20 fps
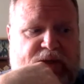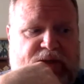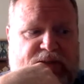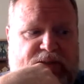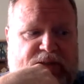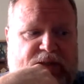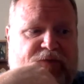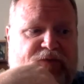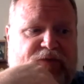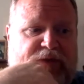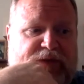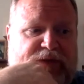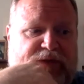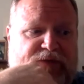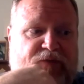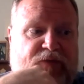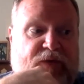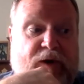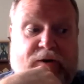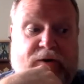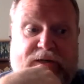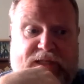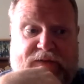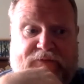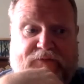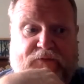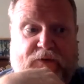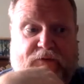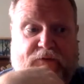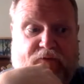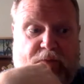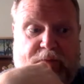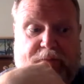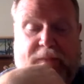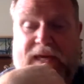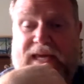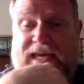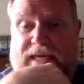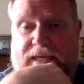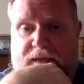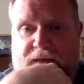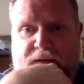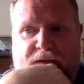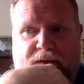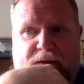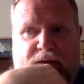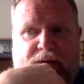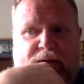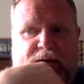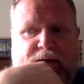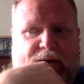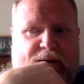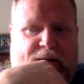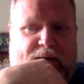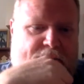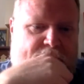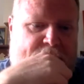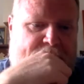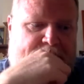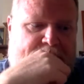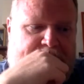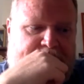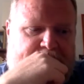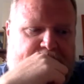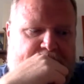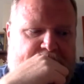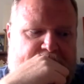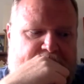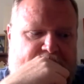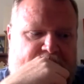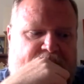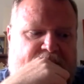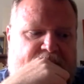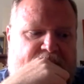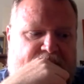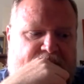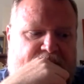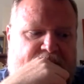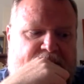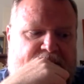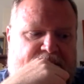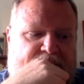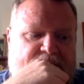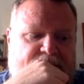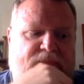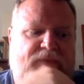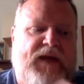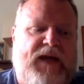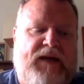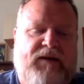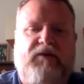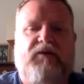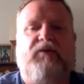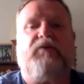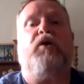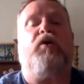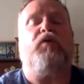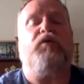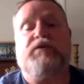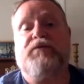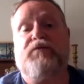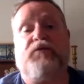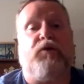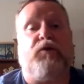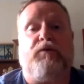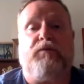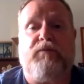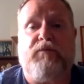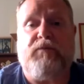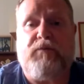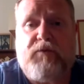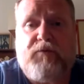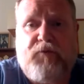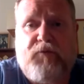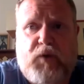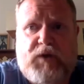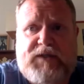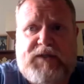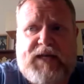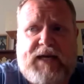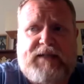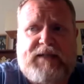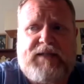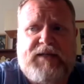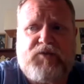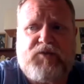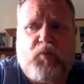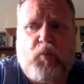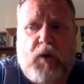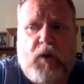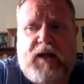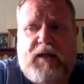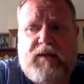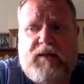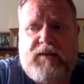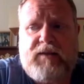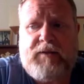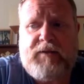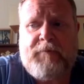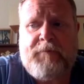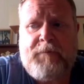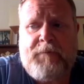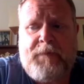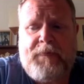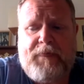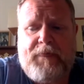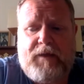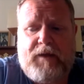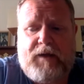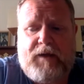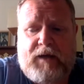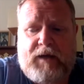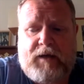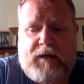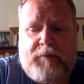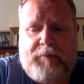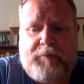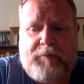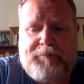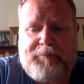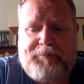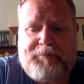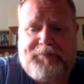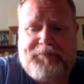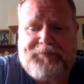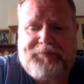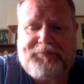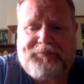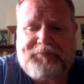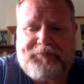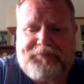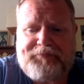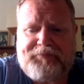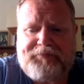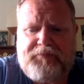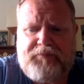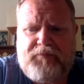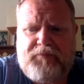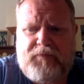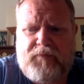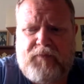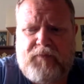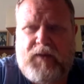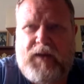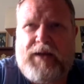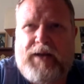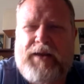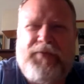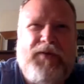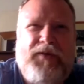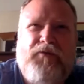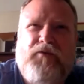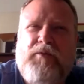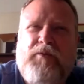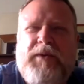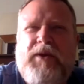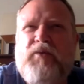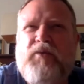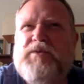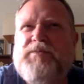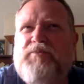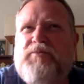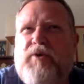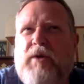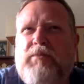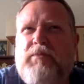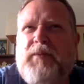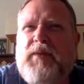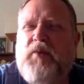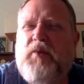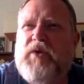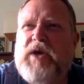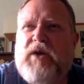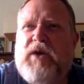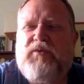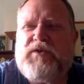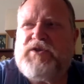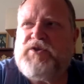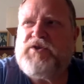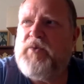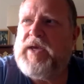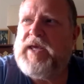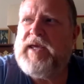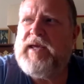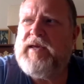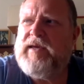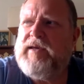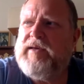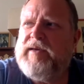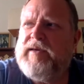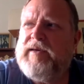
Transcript: stuff that's very different from me. And I that goes for voice acting as well. And I think for me, it was probably when I was doing